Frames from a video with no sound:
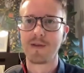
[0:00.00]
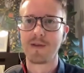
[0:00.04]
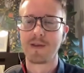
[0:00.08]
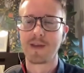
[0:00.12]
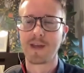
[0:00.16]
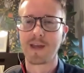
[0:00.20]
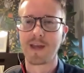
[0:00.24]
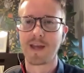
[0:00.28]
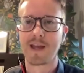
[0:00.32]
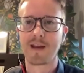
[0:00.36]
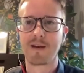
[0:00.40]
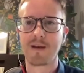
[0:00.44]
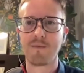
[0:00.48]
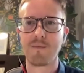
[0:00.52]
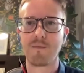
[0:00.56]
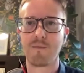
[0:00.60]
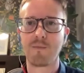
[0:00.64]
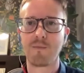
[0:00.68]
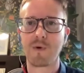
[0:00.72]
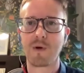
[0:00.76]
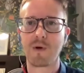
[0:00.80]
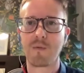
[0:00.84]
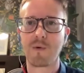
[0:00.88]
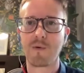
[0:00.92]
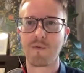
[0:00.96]
And
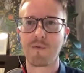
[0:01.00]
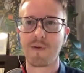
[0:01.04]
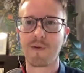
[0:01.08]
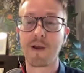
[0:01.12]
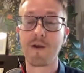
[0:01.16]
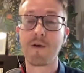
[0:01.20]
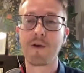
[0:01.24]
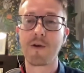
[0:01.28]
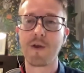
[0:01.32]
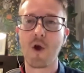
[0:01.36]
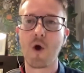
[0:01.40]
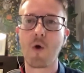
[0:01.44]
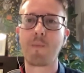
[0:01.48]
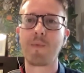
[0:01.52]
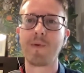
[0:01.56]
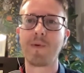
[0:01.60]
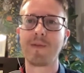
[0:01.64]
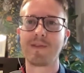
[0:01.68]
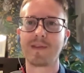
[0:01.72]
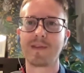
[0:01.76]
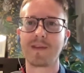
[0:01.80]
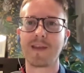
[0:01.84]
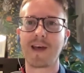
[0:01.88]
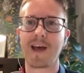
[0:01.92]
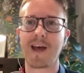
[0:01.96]
we're very open
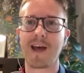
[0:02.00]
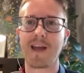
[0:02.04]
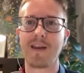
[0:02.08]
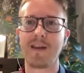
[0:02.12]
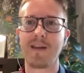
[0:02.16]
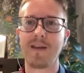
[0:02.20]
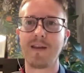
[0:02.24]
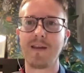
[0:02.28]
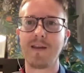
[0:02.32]
to that